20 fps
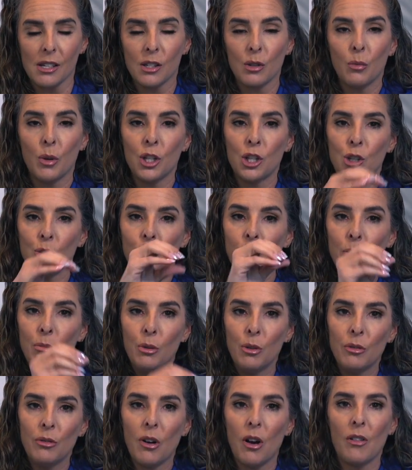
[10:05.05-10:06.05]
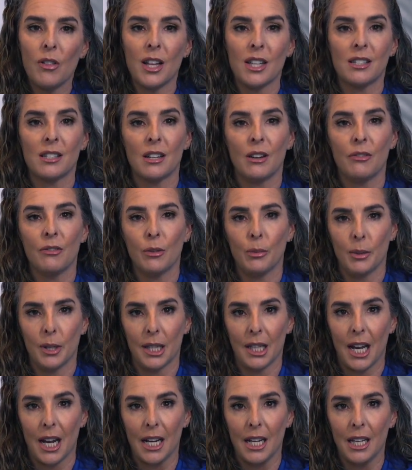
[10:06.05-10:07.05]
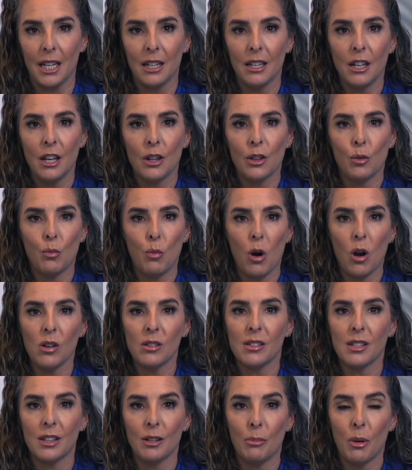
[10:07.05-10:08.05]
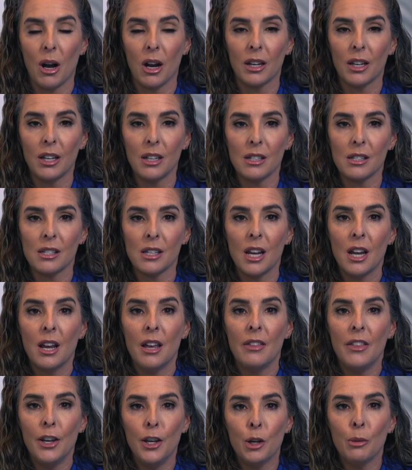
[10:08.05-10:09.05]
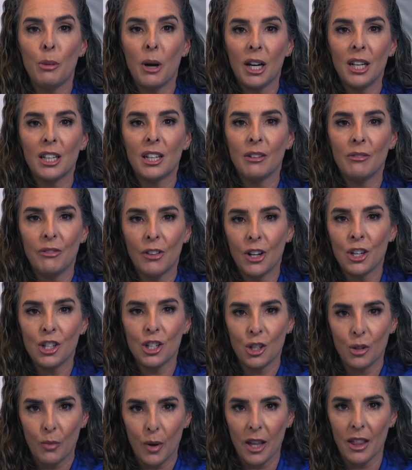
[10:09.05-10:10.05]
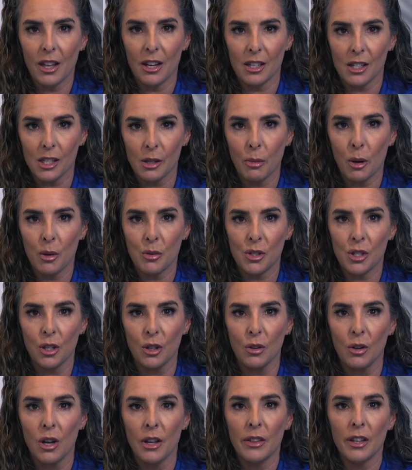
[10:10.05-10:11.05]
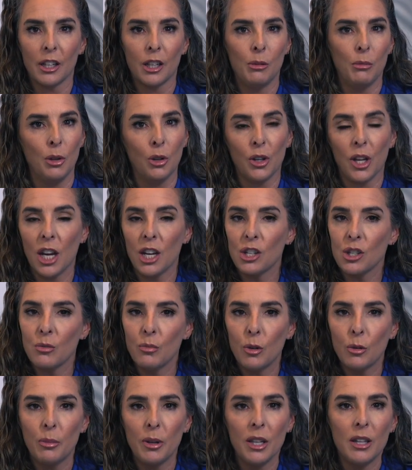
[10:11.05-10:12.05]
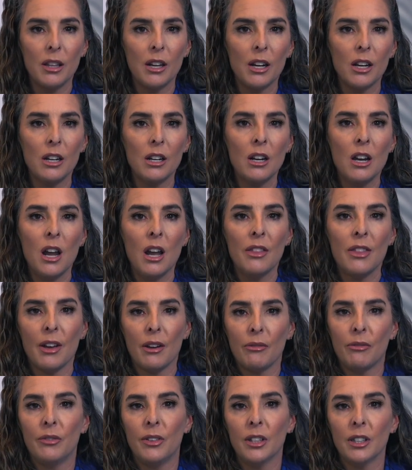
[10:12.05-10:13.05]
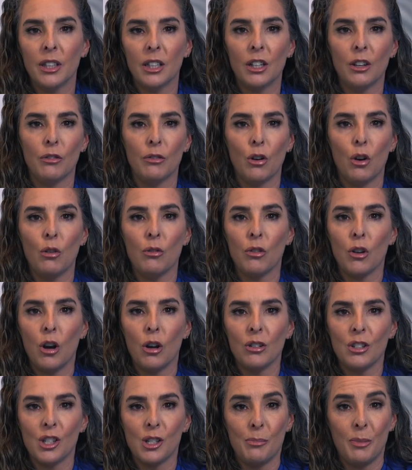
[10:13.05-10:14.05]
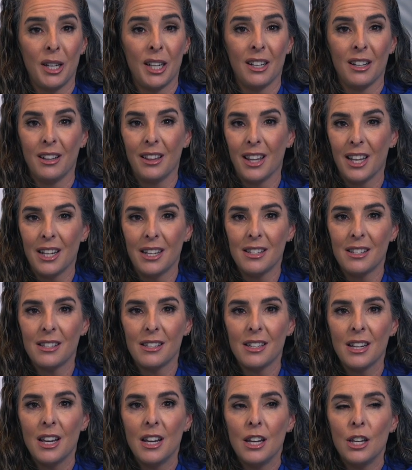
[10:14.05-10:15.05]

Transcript: So once you remove all that stuff from the lining, the walls and the pockets, then your body can function the way that it's supposed to. That communication will be there, that feeling of overall just being cleansed.